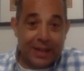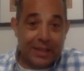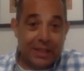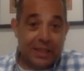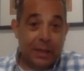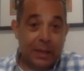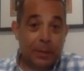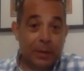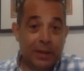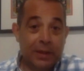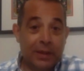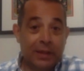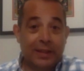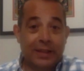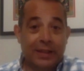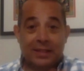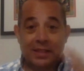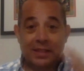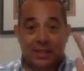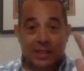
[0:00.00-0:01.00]
Typically,
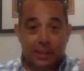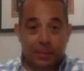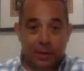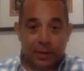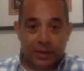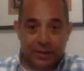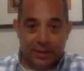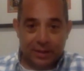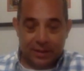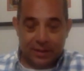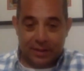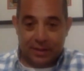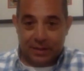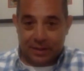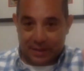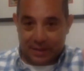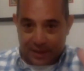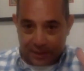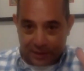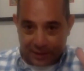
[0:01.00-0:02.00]
there's a stimulus,
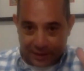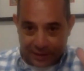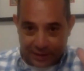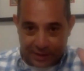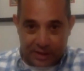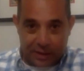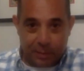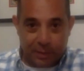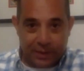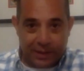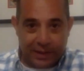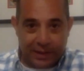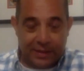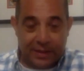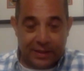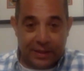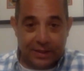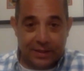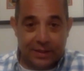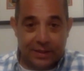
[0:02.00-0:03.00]
something that stimulates
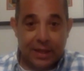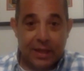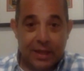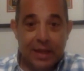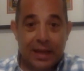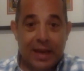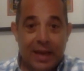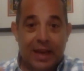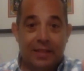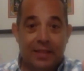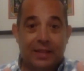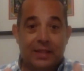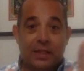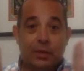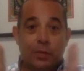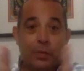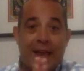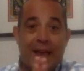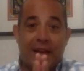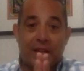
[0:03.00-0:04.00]
us, and there's a
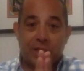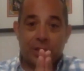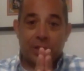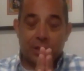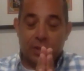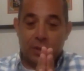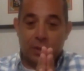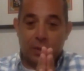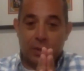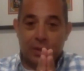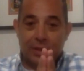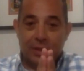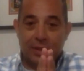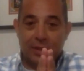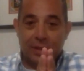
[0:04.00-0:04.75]
reaction to it.